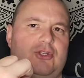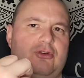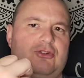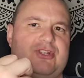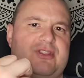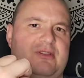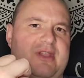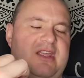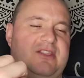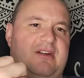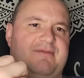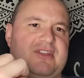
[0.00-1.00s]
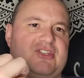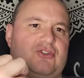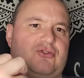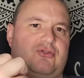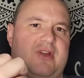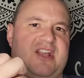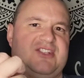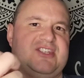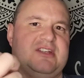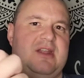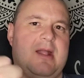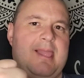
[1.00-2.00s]
Due to the length of this
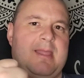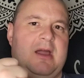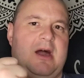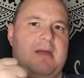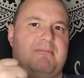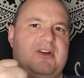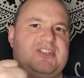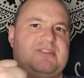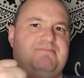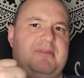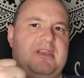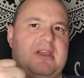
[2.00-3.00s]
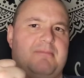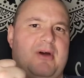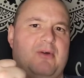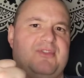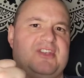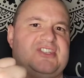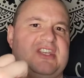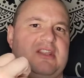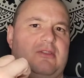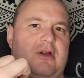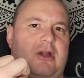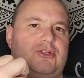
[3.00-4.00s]
transit, I must speak about
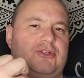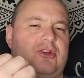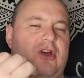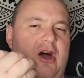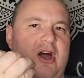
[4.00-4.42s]
this in larger